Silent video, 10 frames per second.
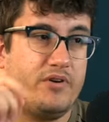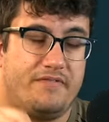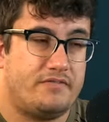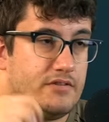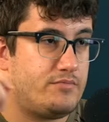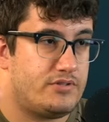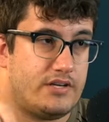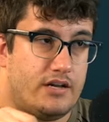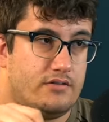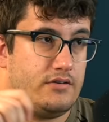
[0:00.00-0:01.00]
put fifteen
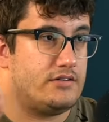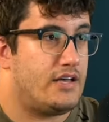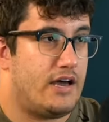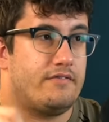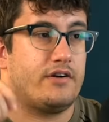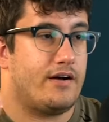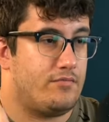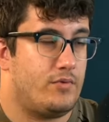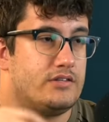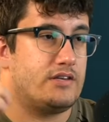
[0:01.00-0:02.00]
percent aside for a
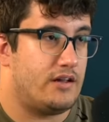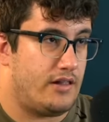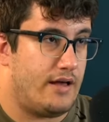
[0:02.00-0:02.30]
couple months, get a